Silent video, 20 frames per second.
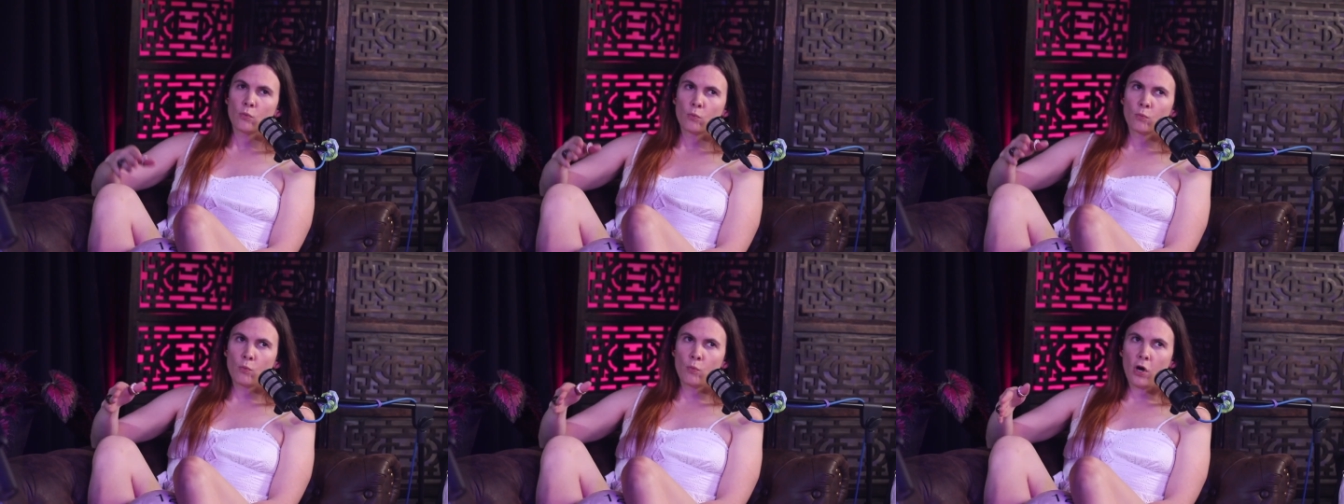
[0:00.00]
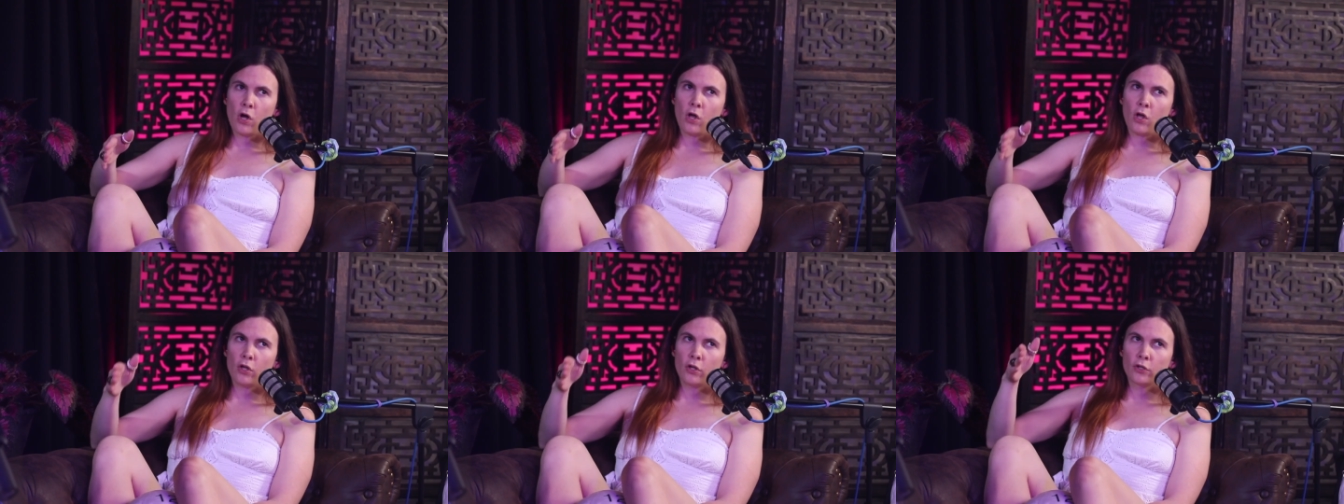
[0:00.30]

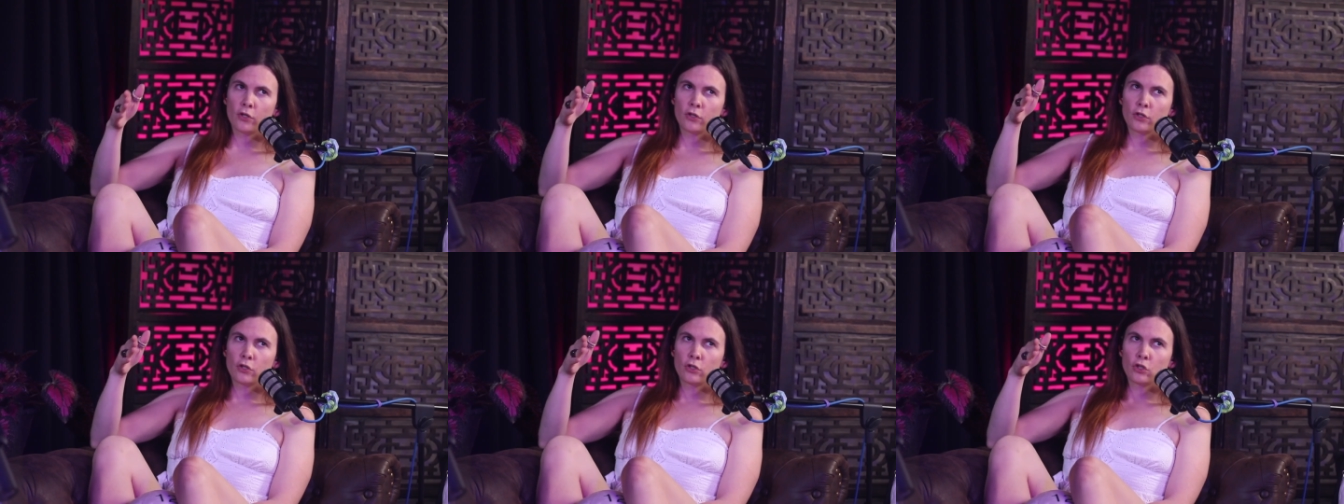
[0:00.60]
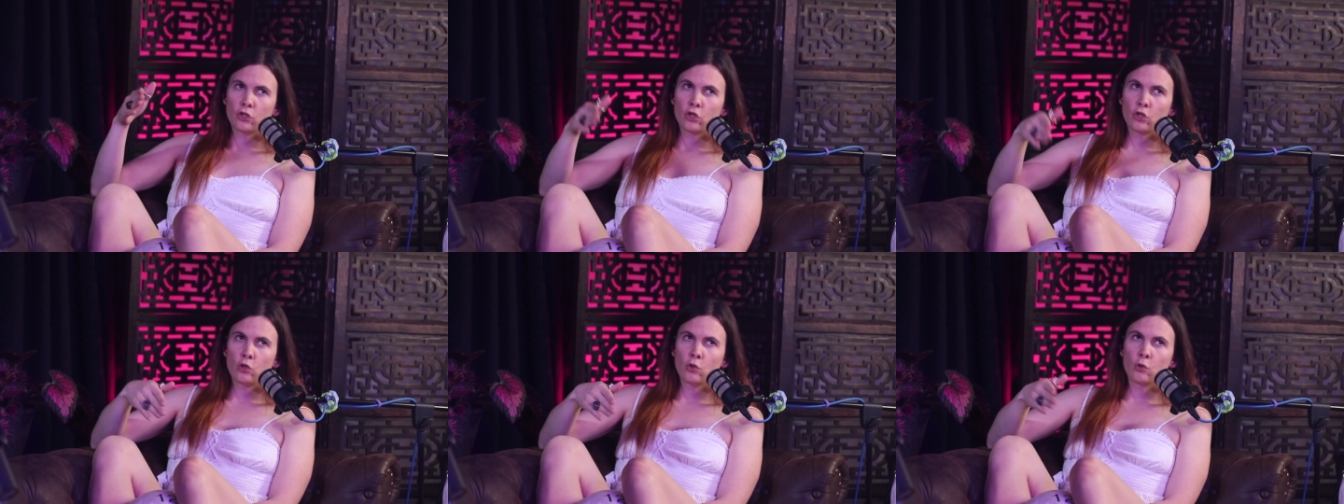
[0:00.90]
Well,
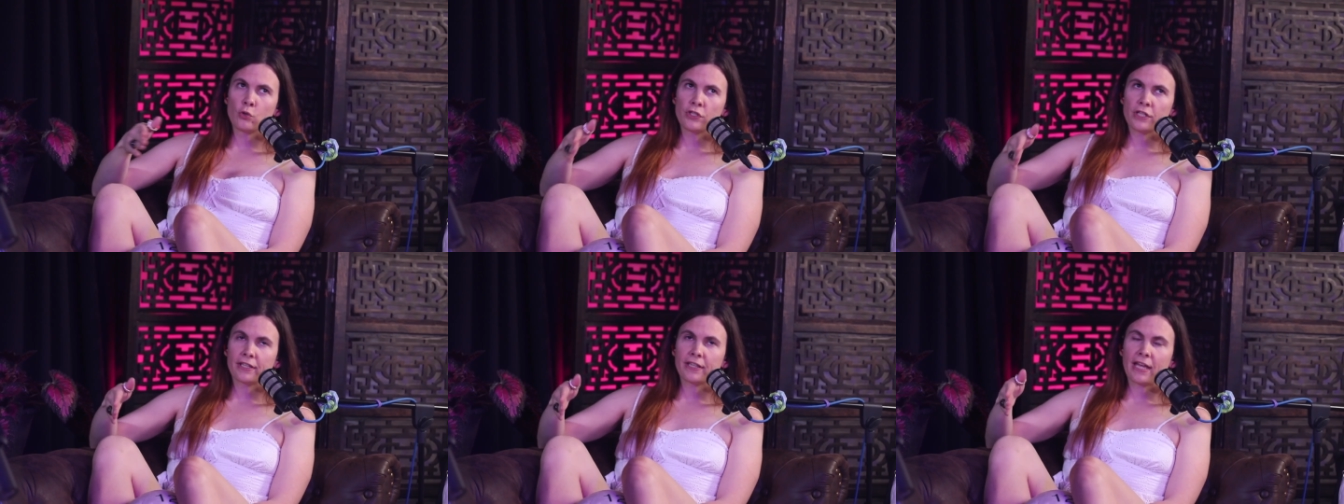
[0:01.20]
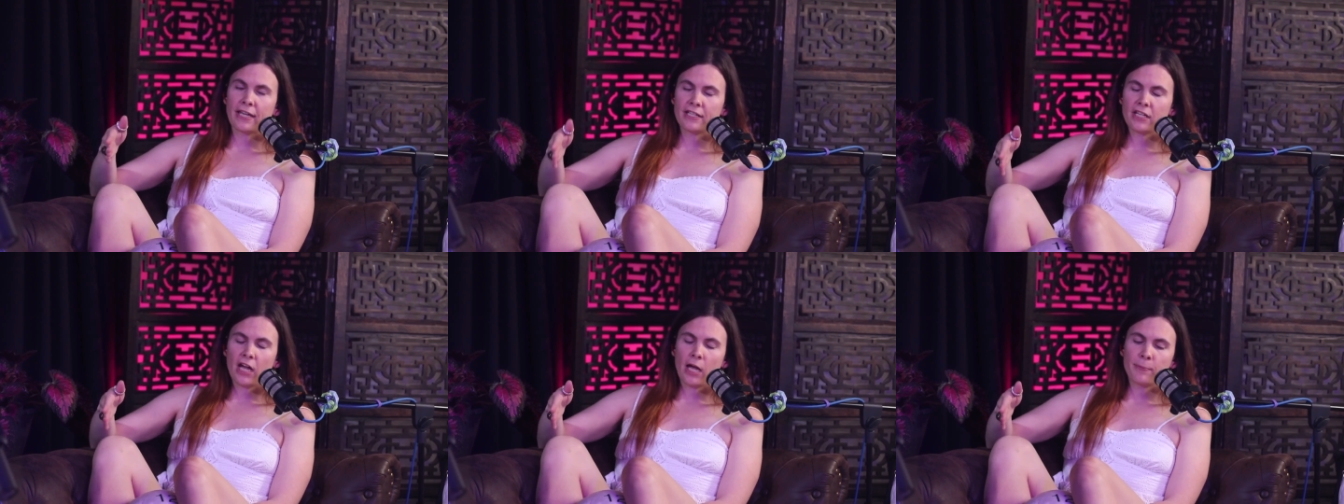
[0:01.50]
using
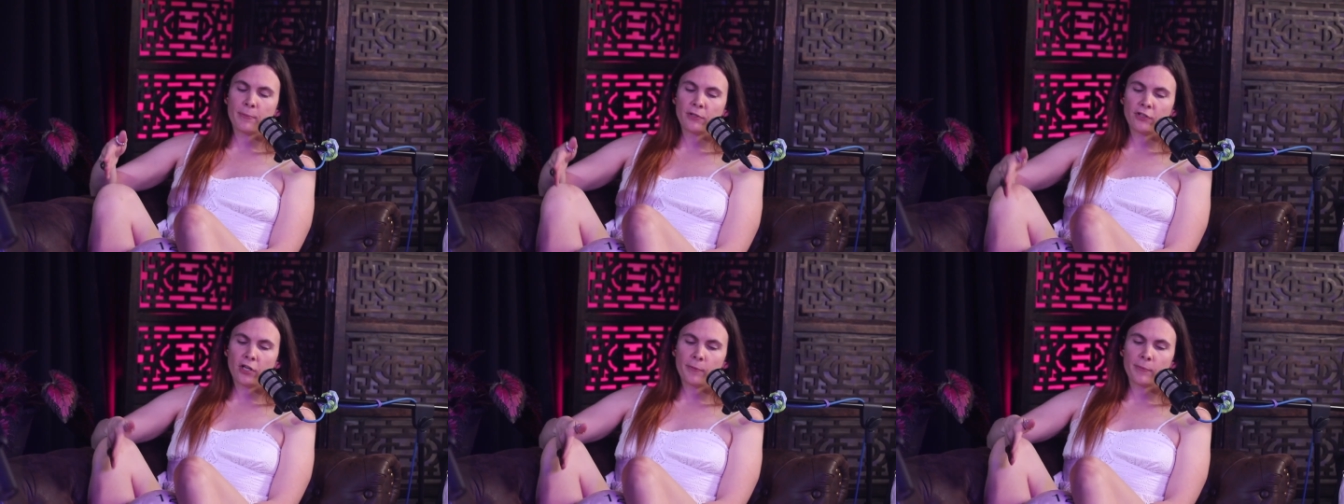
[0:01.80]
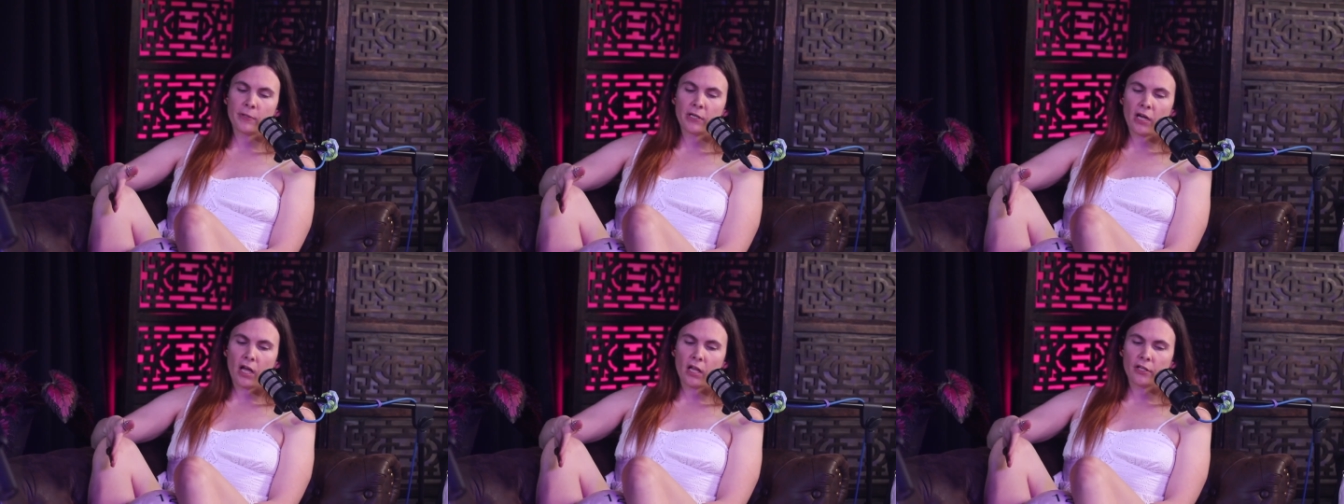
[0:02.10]
that type of
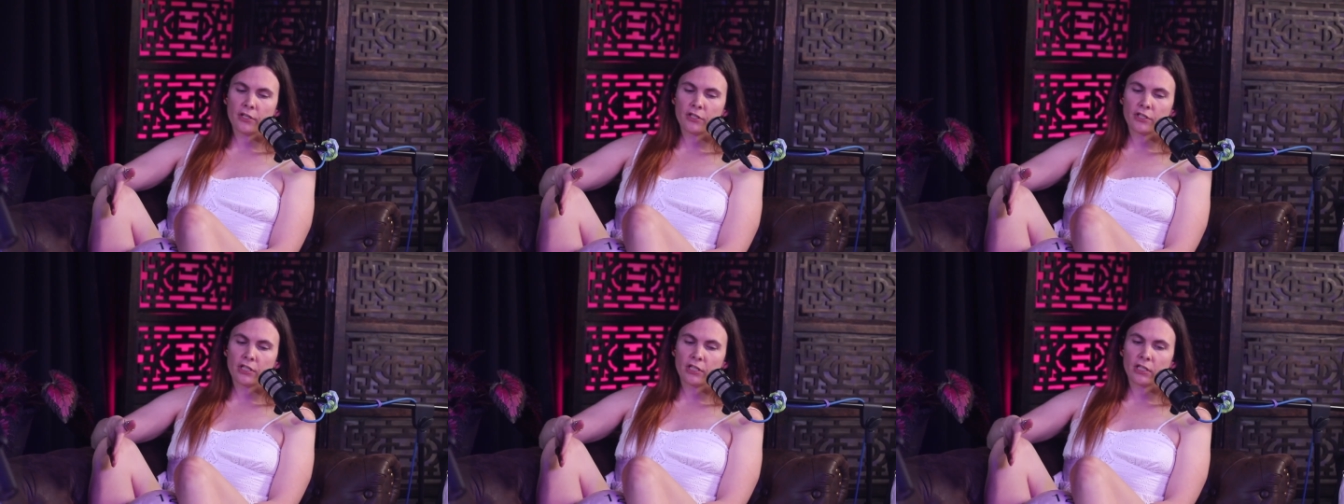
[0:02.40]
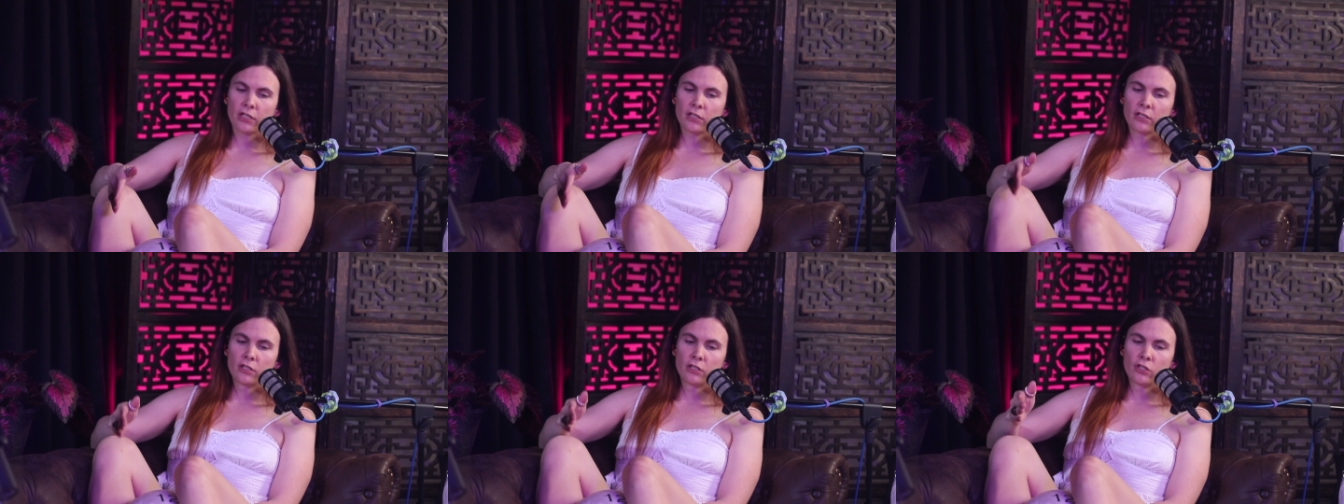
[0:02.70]

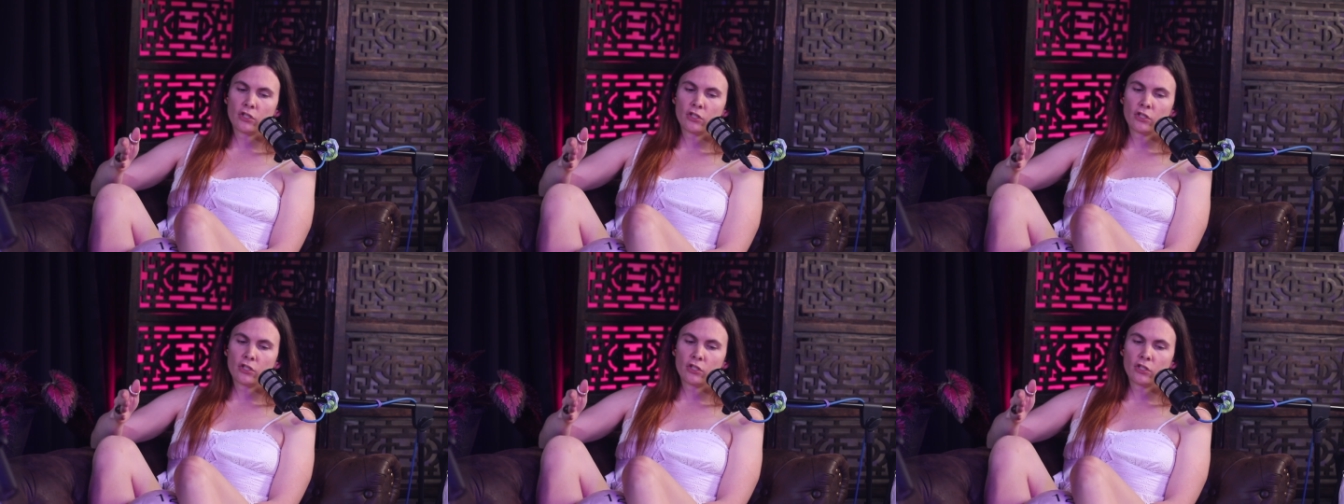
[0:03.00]
terminology